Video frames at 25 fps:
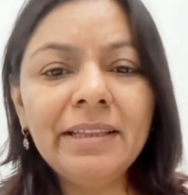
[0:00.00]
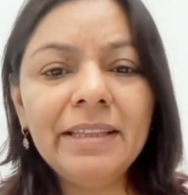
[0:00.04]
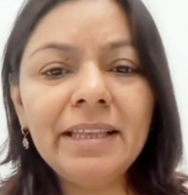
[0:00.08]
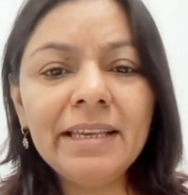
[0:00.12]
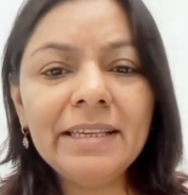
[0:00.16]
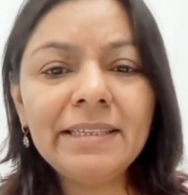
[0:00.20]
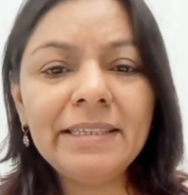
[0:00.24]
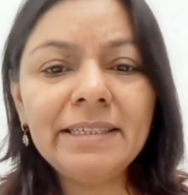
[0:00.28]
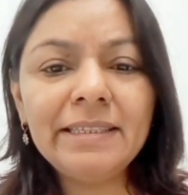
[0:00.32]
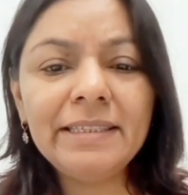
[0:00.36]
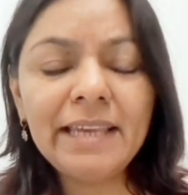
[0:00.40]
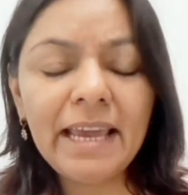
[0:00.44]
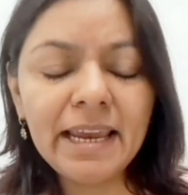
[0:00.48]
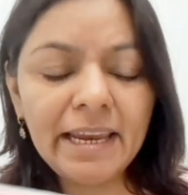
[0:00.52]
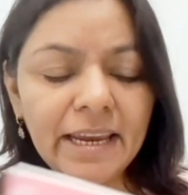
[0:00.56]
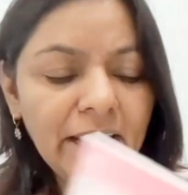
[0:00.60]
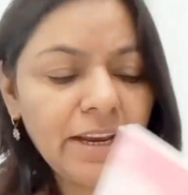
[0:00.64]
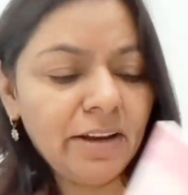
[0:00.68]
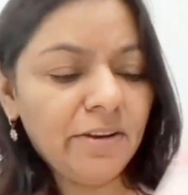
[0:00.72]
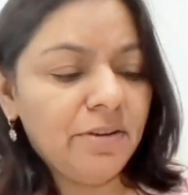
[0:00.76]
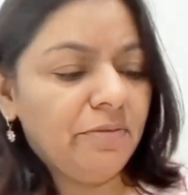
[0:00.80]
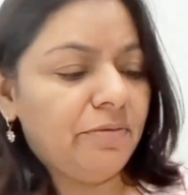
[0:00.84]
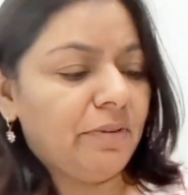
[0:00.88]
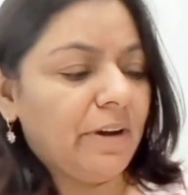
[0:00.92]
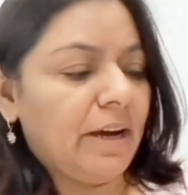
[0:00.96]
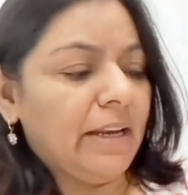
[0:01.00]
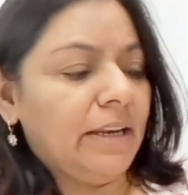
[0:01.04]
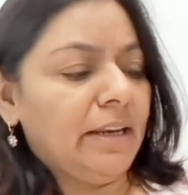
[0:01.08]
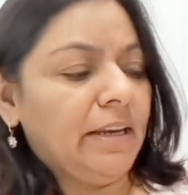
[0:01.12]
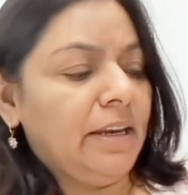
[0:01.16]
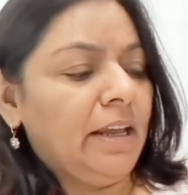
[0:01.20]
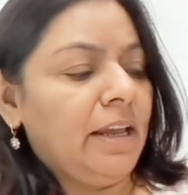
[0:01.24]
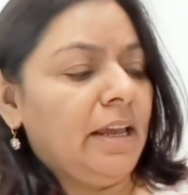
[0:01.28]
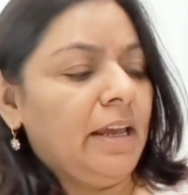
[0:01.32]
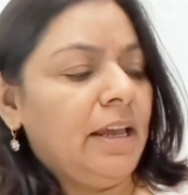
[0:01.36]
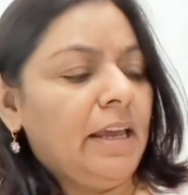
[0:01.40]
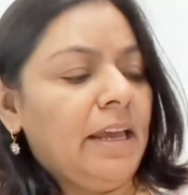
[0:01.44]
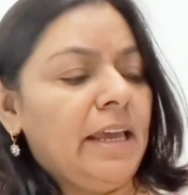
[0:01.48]
The second one
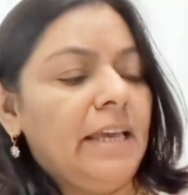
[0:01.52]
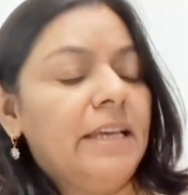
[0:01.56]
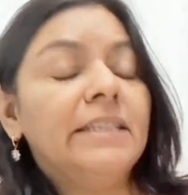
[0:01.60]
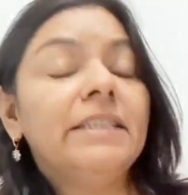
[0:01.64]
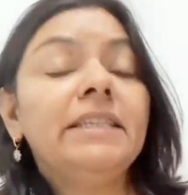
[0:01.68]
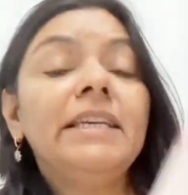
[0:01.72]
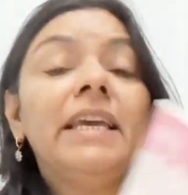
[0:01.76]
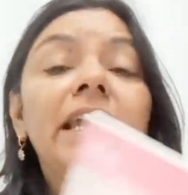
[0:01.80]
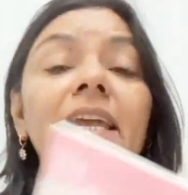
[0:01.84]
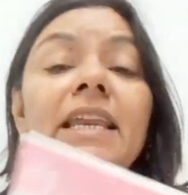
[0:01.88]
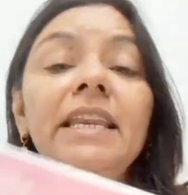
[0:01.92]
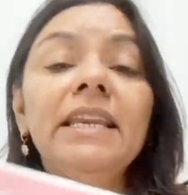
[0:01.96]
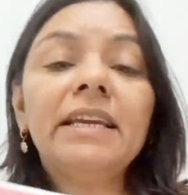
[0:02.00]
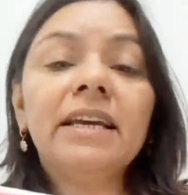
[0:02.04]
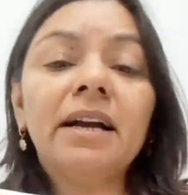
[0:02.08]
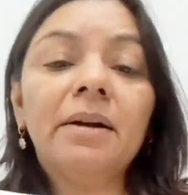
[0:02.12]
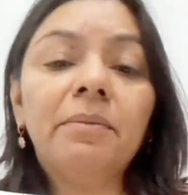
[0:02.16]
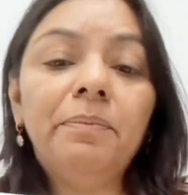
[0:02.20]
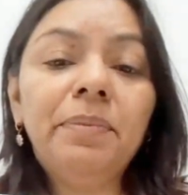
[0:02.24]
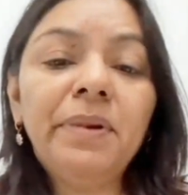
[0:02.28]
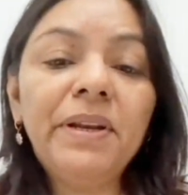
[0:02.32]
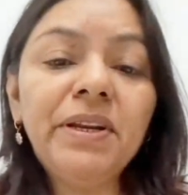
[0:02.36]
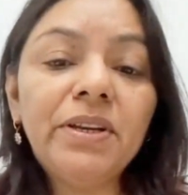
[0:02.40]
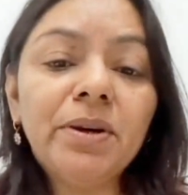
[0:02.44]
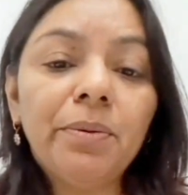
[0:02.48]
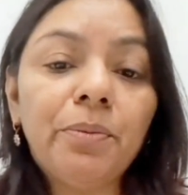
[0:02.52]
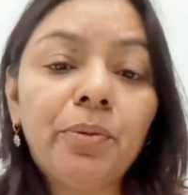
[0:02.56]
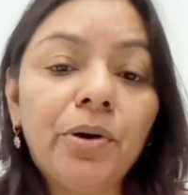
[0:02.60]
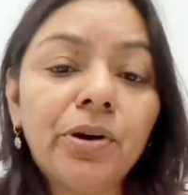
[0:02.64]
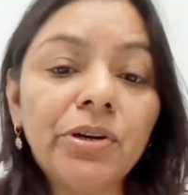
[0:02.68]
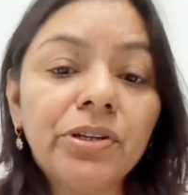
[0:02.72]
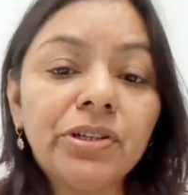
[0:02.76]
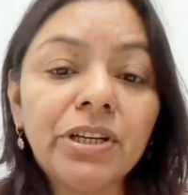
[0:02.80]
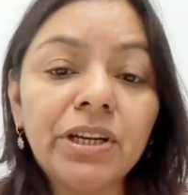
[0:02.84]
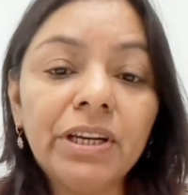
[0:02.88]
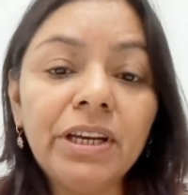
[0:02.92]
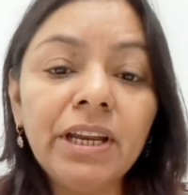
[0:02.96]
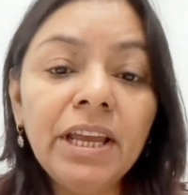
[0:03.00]
is incomplete
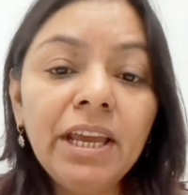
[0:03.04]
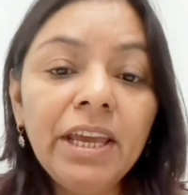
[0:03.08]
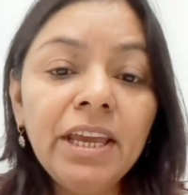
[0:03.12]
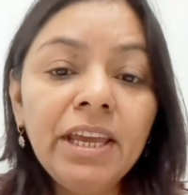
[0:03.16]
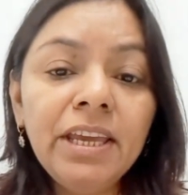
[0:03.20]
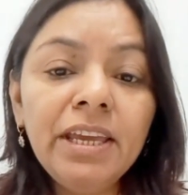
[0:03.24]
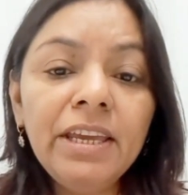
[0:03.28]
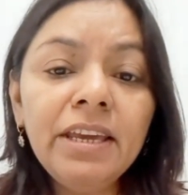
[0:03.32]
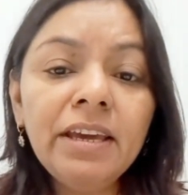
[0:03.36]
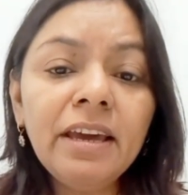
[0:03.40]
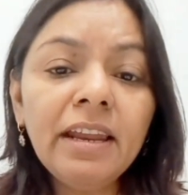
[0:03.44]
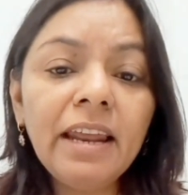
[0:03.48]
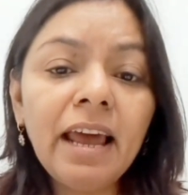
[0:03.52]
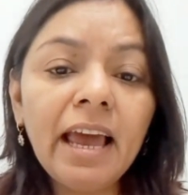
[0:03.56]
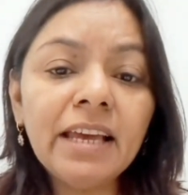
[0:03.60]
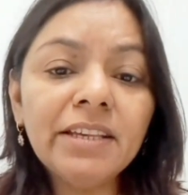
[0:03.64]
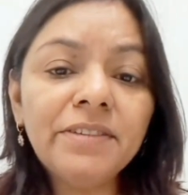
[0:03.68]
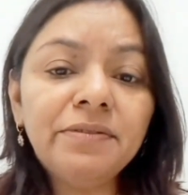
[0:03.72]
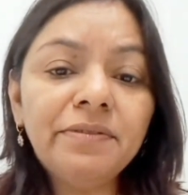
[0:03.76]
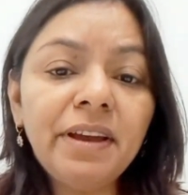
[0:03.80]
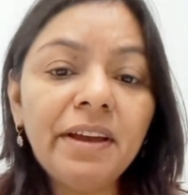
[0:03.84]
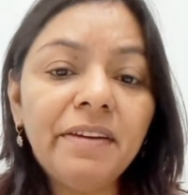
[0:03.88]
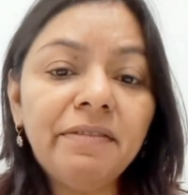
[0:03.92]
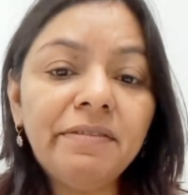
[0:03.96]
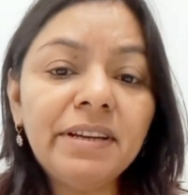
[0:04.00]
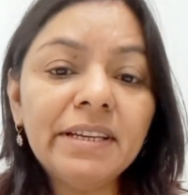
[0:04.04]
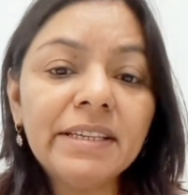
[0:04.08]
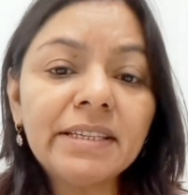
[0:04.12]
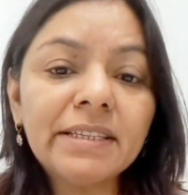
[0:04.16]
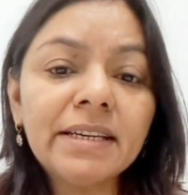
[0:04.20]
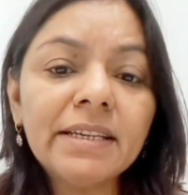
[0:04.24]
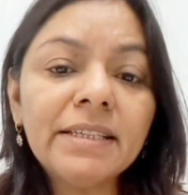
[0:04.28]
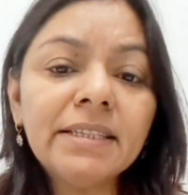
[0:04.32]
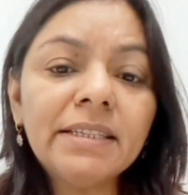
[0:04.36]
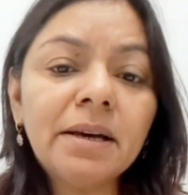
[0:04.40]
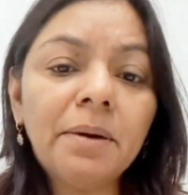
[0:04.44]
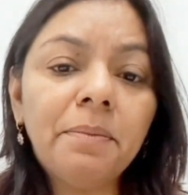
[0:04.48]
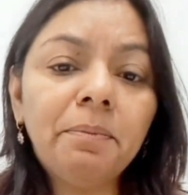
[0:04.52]
abortion. Here, as we have
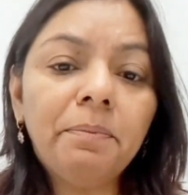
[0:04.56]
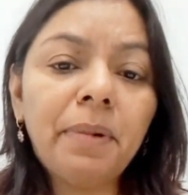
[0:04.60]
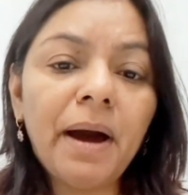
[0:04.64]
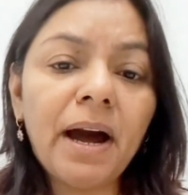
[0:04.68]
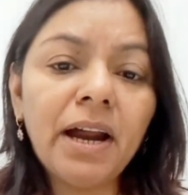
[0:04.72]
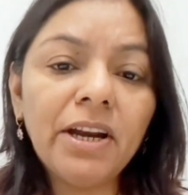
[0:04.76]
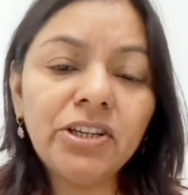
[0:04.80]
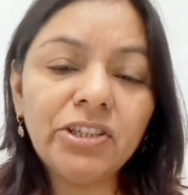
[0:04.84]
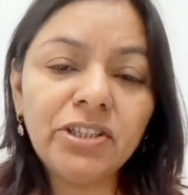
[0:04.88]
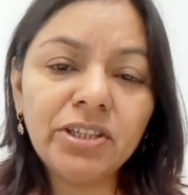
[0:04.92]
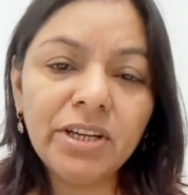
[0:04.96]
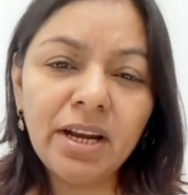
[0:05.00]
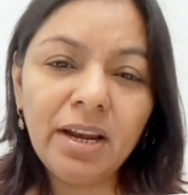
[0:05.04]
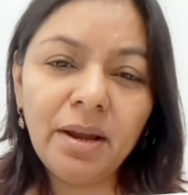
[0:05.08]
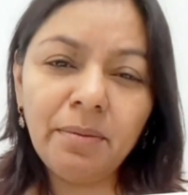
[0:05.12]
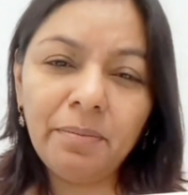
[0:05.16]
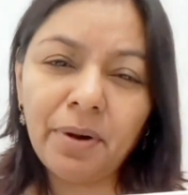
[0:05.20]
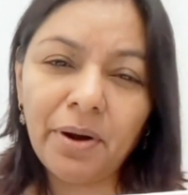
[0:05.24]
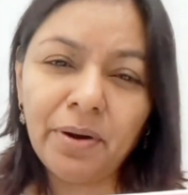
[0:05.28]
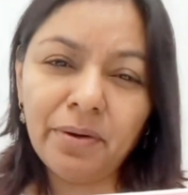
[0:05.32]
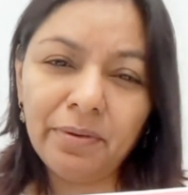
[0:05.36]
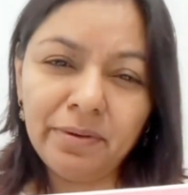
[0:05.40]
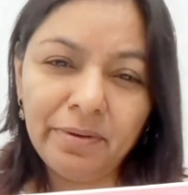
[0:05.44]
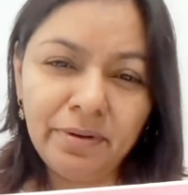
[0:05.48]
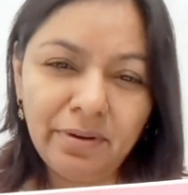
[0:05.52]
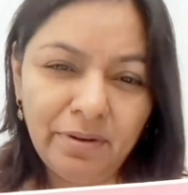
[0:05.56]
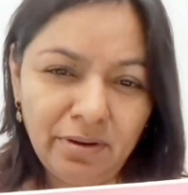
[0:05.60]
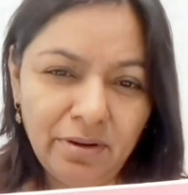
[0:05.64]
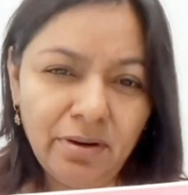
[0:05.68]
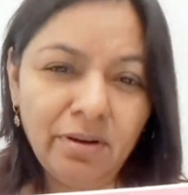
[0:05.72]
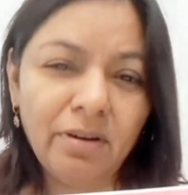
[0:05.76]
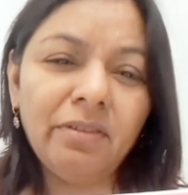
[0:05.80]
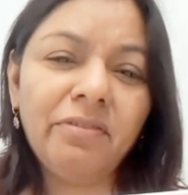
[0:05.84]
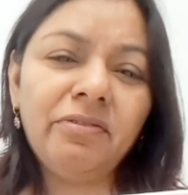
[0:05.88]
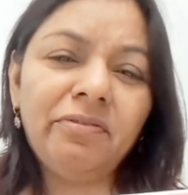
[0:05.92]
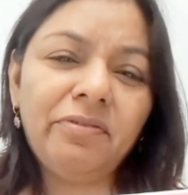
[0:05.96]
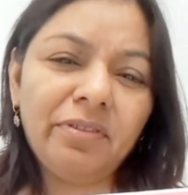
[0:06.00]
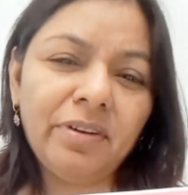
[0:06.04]
discussed, some partial amount
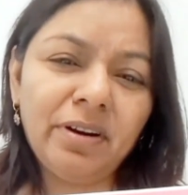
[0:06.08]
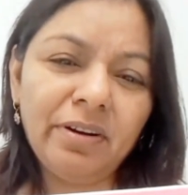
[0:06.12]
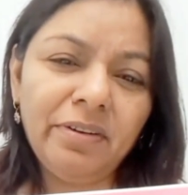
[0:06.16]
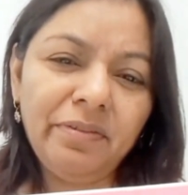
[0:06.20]
of